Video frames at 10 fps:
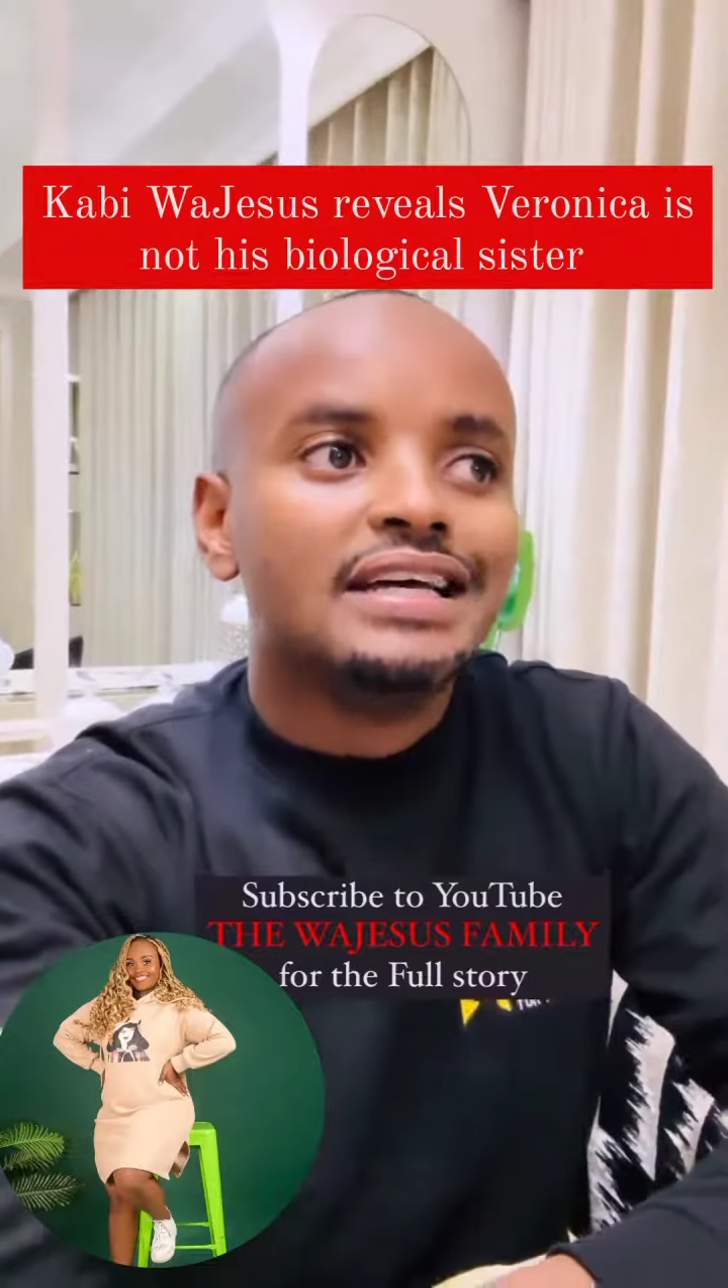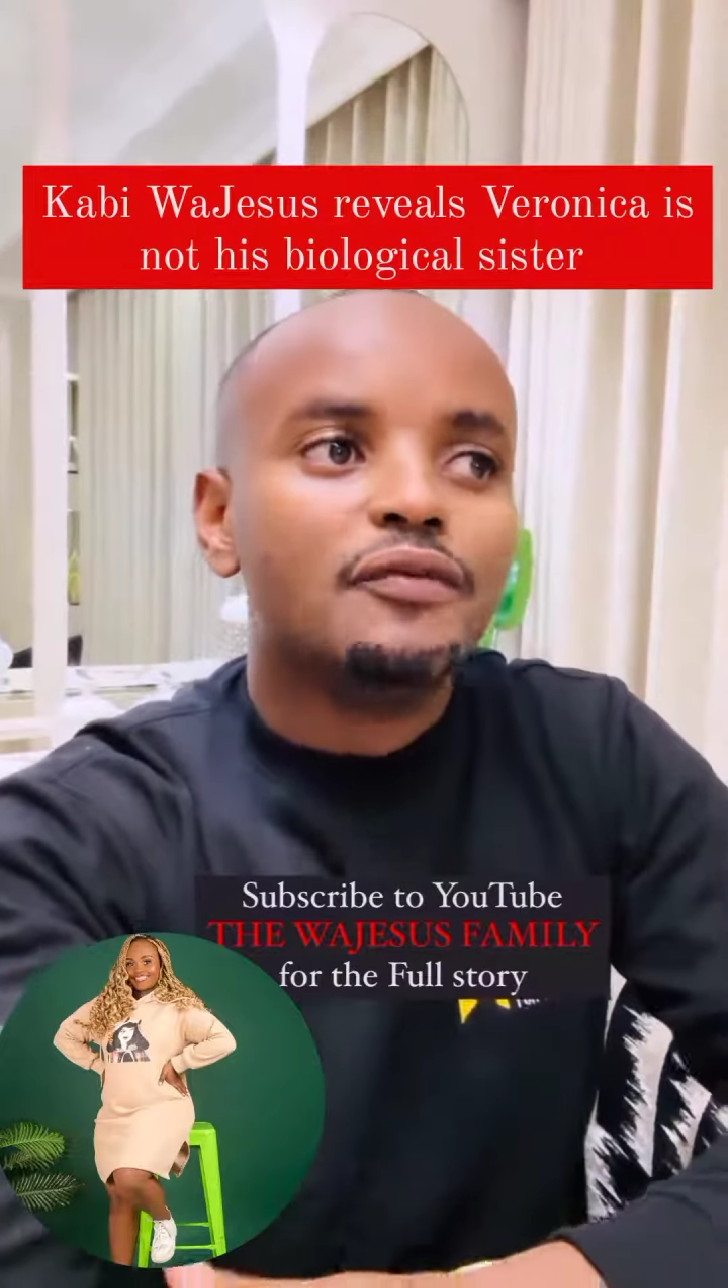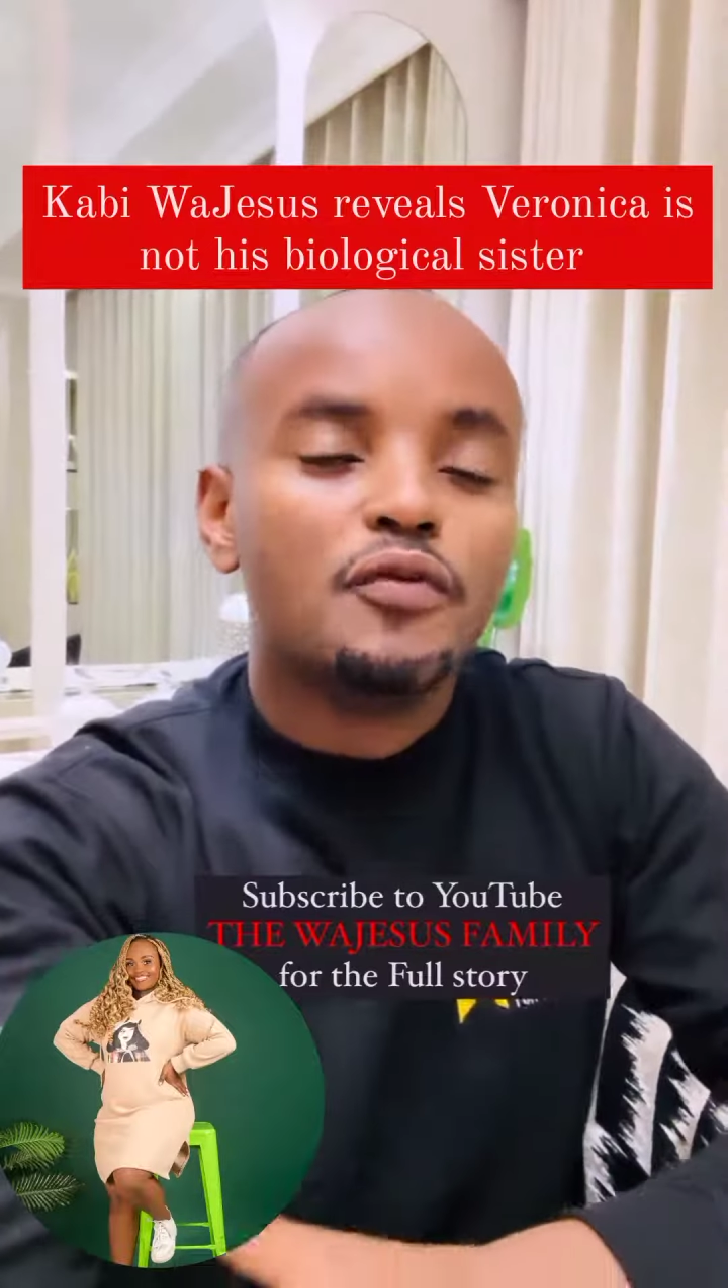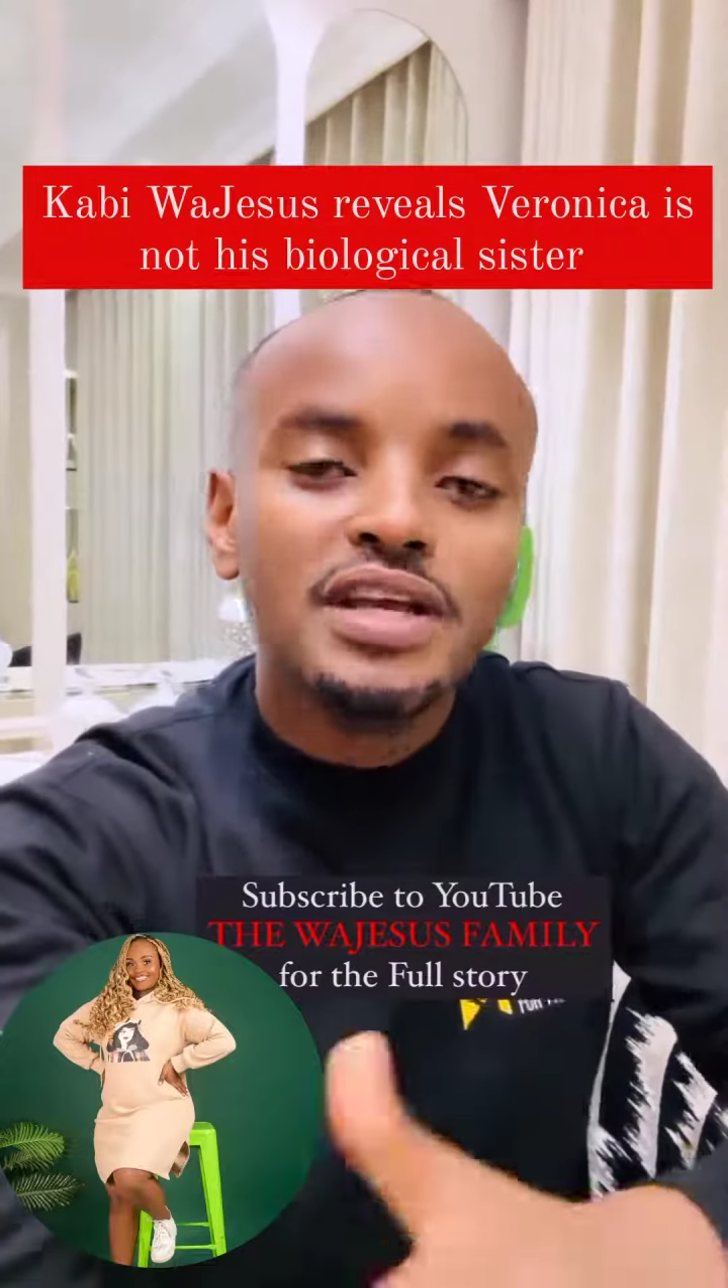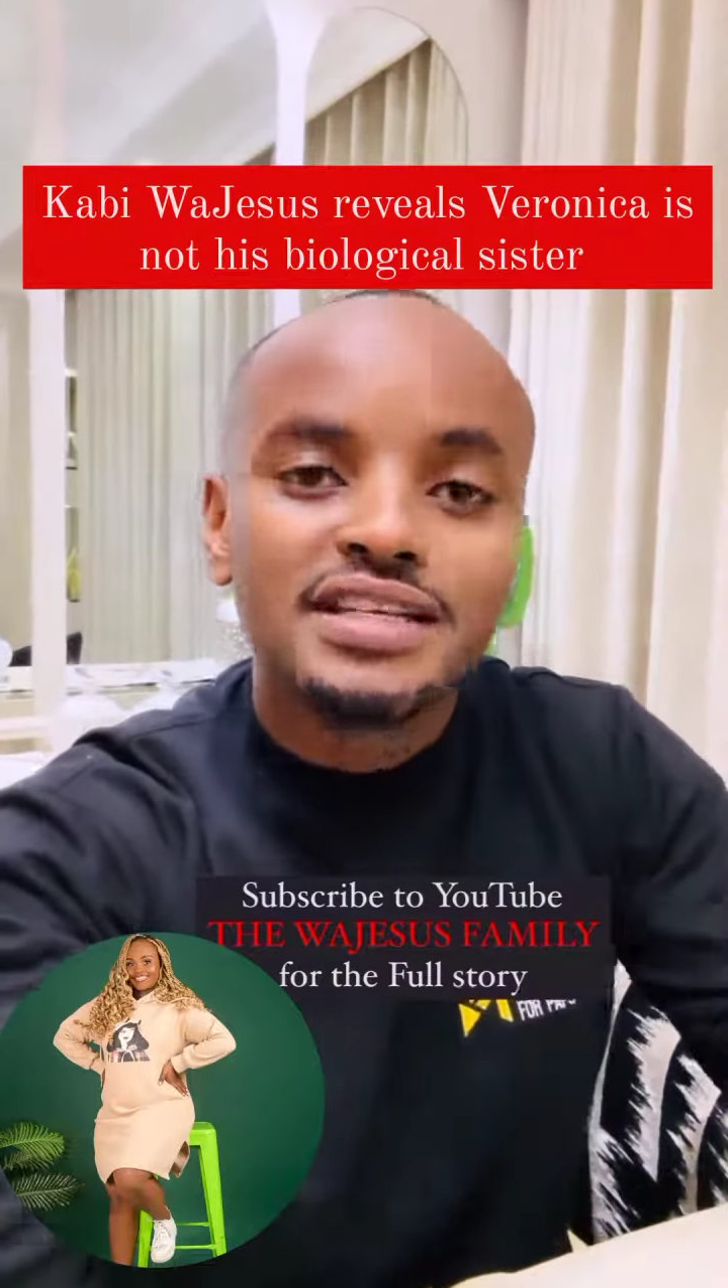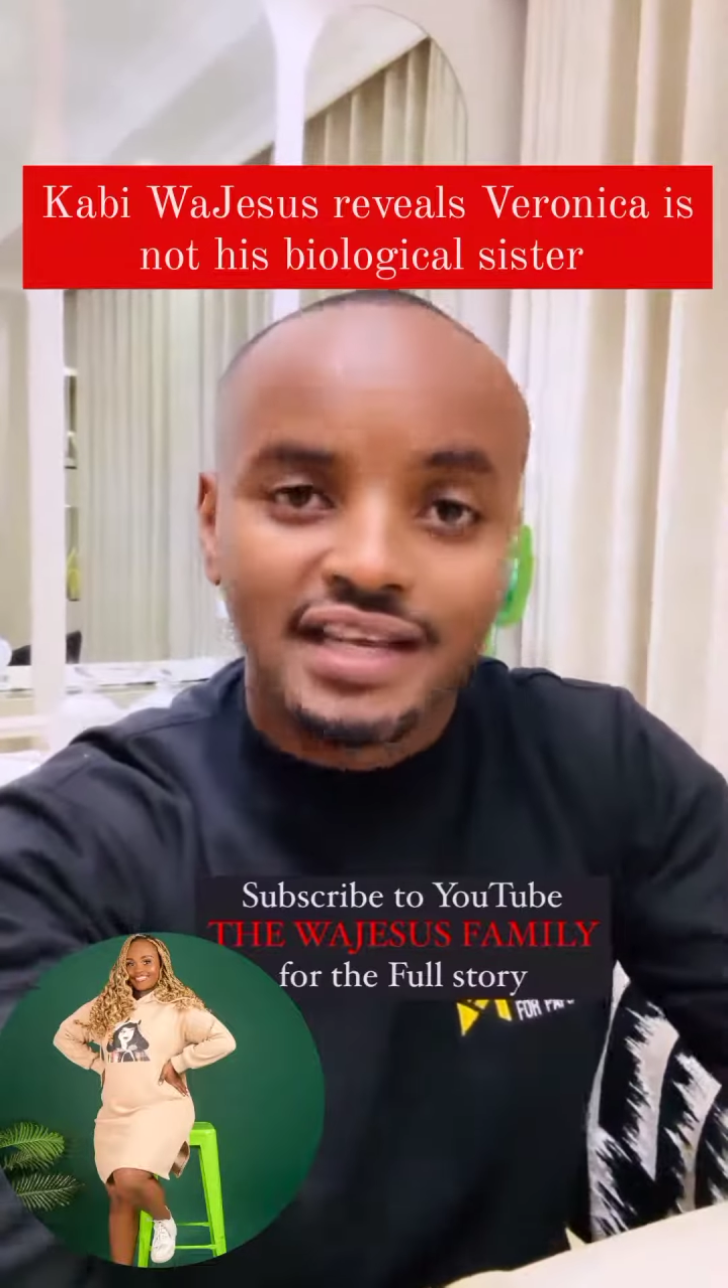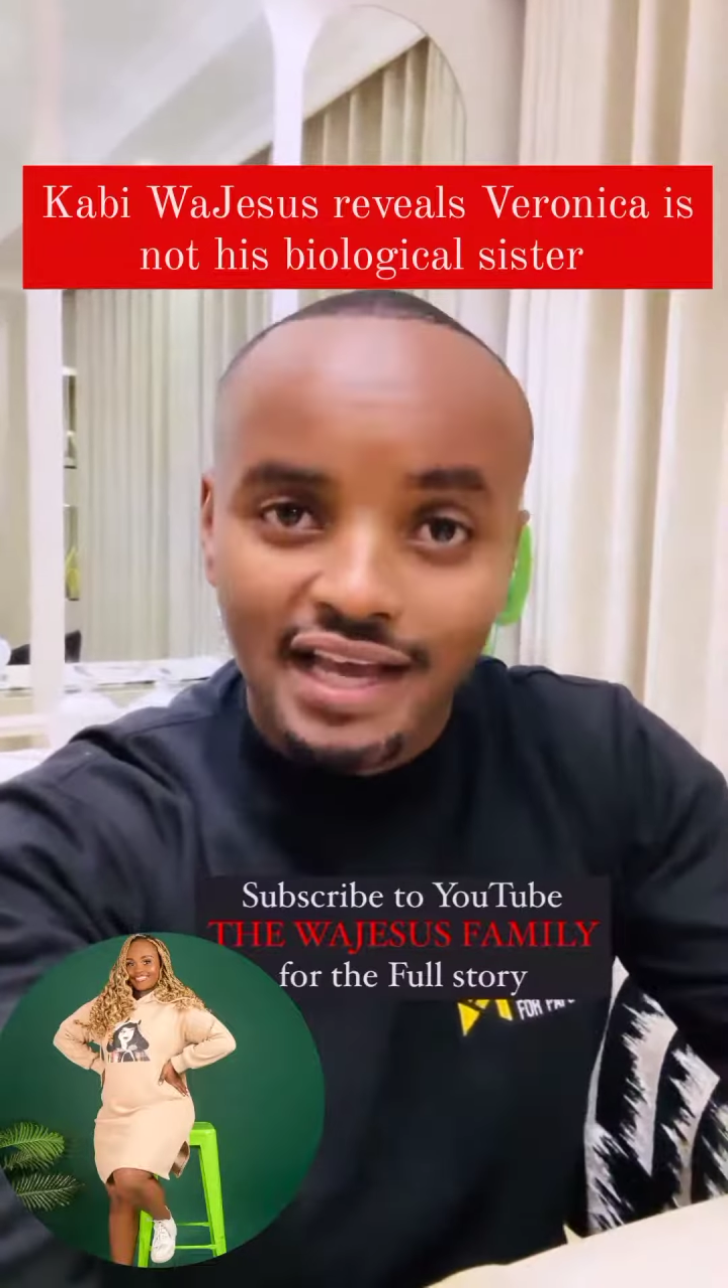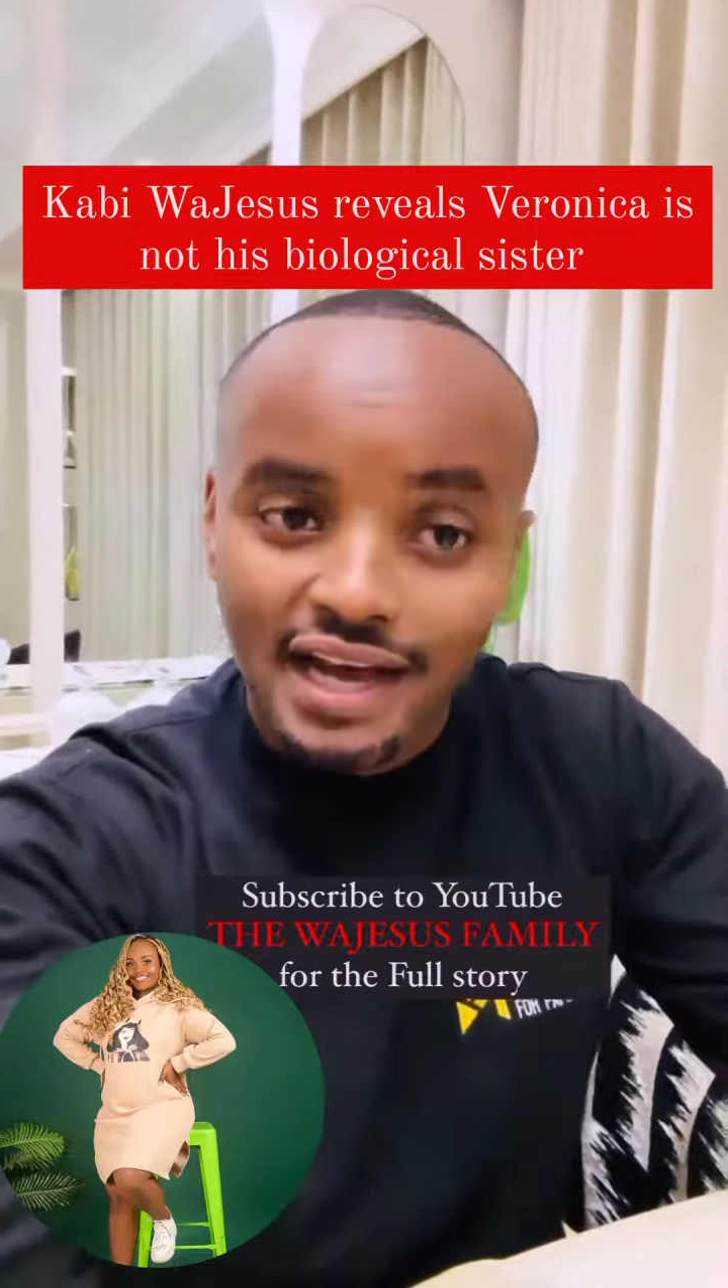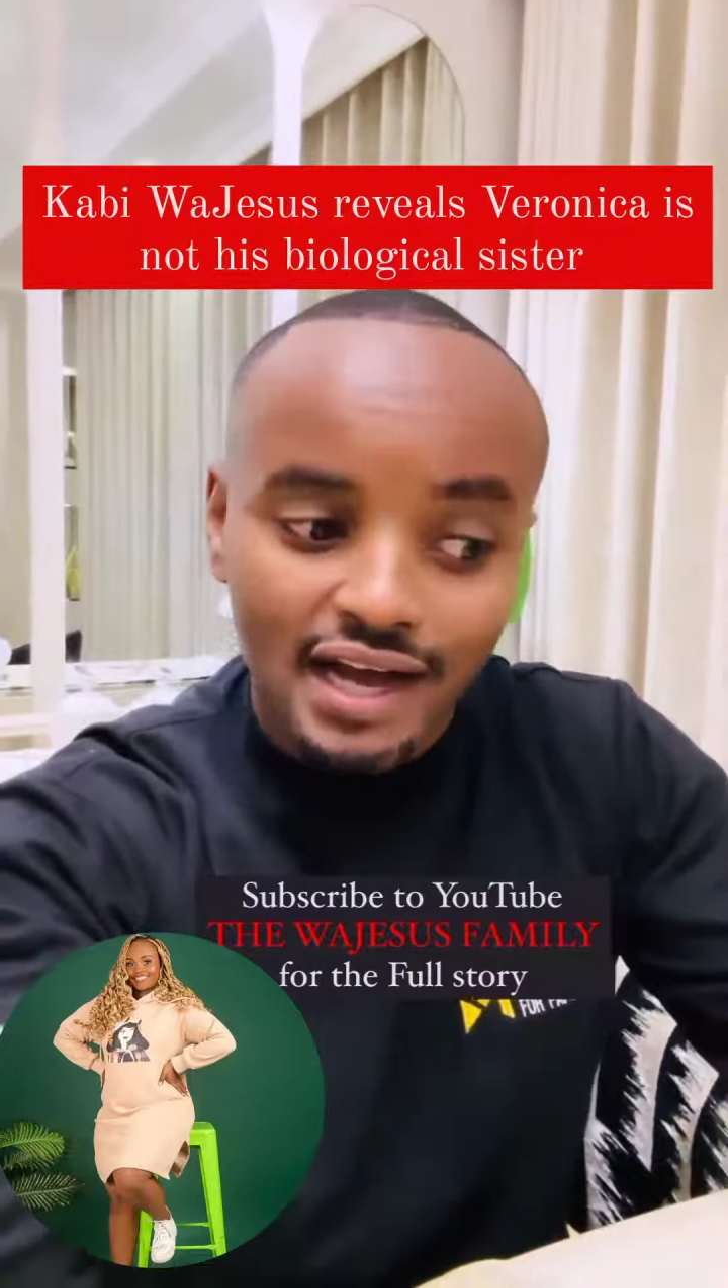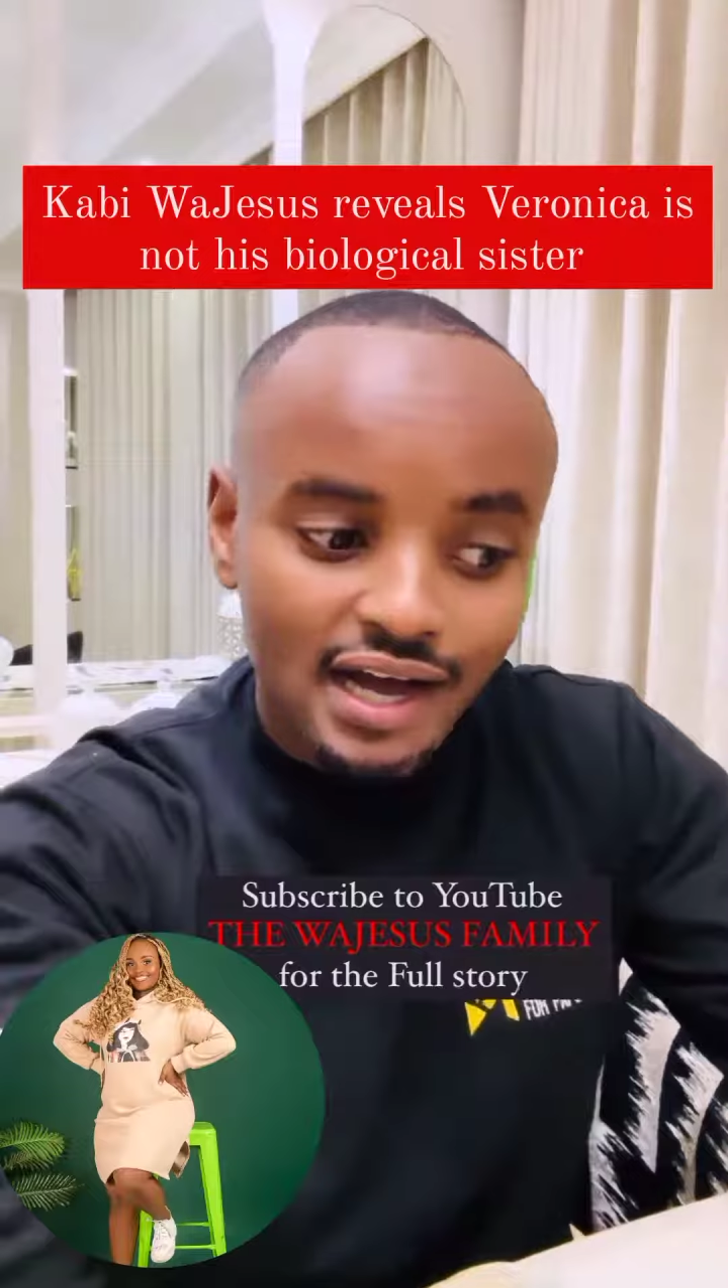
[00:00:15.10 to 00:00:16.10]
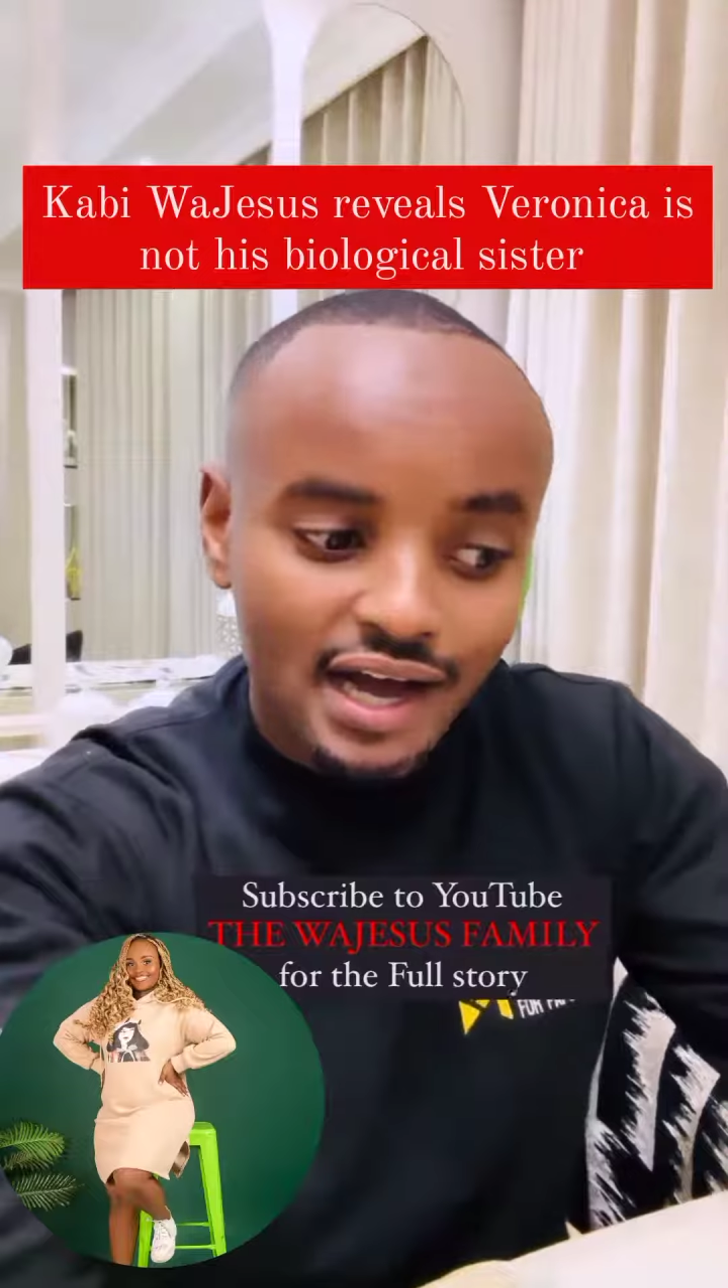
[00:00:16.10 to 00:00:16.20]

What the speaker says: we share